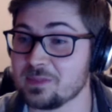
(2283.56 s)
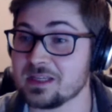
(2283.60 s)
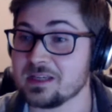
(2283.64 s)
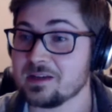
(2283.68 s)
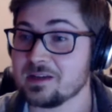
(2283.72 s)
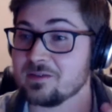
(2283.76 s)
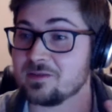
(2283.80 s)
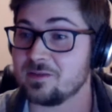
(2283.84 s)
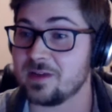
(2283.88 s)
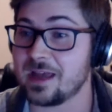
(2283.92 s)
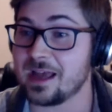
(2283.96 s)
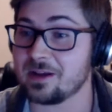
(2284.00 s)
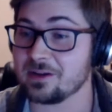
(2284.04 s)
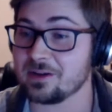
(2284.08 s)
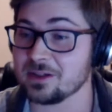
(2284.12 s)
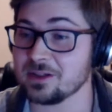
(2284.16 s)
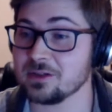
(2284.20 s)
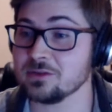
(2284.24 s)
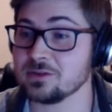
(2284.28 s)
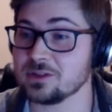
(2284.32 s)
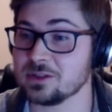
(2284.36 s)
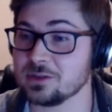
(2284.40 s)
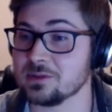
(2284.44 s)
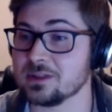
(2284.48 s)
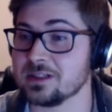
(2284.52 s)
of
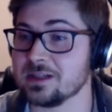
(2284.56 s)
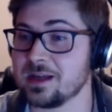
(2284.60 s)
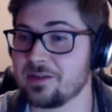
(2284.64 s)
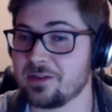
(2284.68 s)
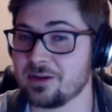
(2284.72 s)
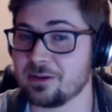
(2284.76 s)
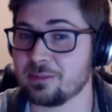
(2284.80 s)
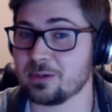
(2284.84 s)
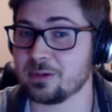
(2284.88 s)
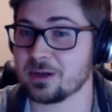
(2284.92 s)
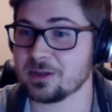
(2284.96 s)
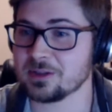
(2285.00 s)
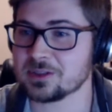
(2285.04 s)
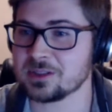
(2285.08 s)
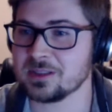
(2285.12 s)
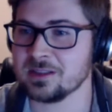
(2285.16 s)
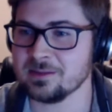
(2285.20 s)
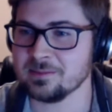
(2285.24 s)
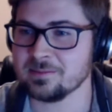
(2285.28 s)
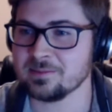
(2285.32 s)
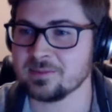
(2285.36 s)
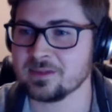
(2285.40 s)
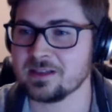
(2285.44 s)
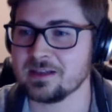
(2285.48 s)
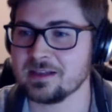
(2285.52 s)
value to another person.
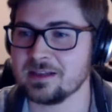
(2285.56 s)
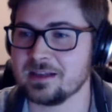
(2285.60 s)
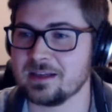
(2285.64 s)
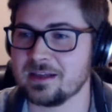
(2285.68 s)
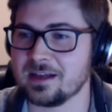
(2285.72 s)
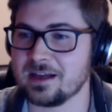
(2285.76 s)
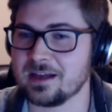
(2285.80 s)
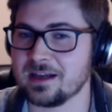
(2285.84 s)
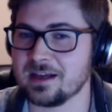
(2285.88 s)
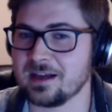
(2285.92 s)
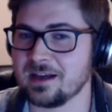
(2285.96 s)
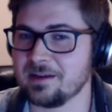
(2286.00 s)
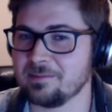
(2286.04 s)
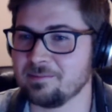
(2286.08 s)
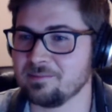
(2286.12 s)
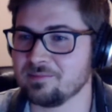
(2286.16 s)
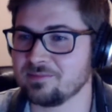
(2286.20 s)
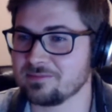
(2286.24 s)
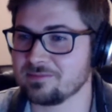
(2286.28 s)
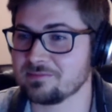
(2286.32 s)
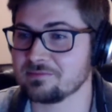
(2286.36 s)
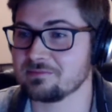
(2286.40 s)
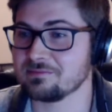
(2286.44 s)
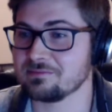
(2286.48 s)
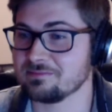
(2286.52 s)
Uh,
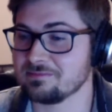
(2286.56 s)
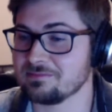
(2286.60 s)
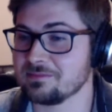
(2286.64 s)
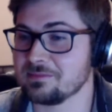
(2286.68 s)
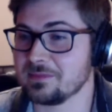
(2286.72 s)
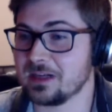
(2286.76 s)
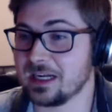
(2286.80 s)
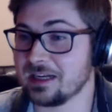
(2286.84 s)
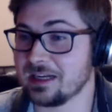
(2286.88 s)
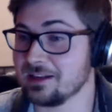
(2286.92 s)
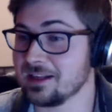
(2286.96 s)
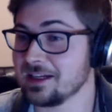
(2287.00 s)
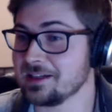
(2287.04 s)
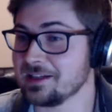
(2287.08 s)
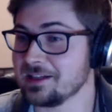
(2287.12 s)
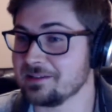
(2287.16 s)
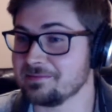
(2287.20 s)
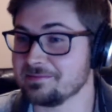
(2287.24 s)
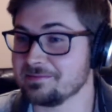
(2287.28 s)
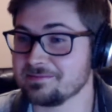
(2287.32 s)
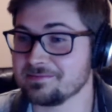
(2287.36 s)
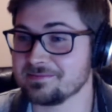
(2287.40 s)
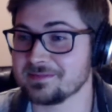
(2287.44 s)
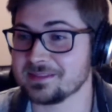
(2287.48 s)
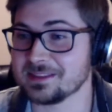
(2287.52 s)
I like it.
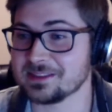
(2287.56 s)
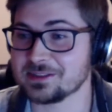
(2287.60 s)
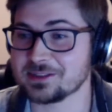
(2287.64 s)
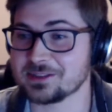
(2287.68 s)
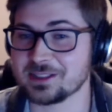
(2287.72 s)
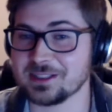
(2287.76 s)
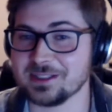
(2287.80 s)
It's good.